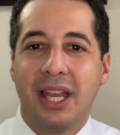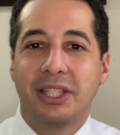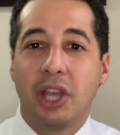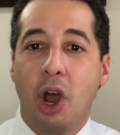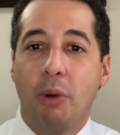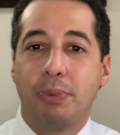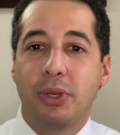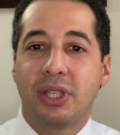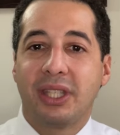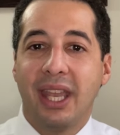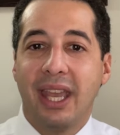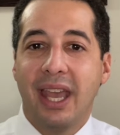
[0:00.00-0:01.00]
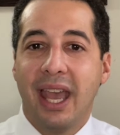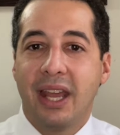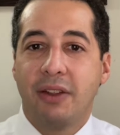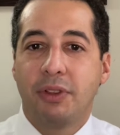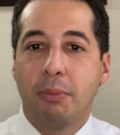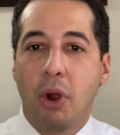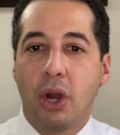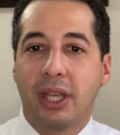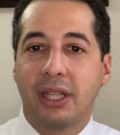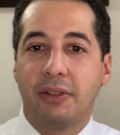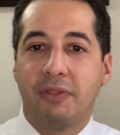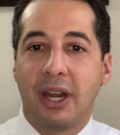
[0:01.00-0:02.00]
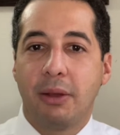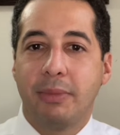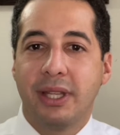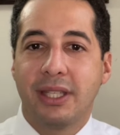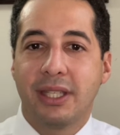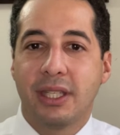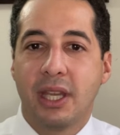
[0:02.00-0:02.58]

To help you stay ahead of the market developments,